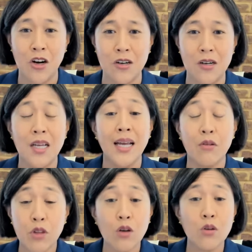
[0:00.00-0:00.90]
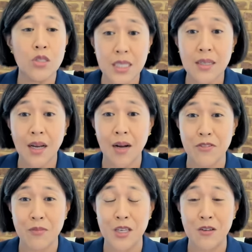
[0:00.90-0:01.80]
Now, those did come from the
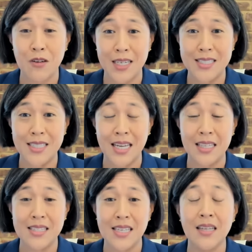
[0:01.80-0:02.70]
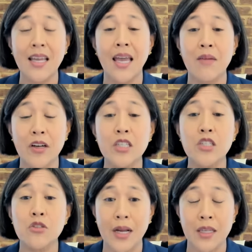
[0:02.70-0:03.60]
United States and came very
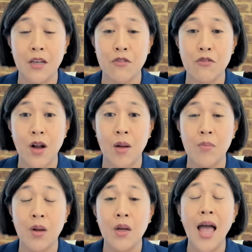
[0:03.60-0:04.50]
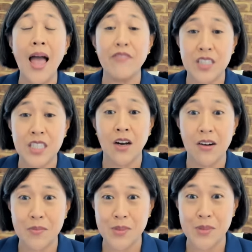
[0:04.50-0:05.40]
directly from FDR
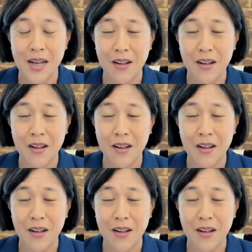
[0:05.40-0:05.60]
himself.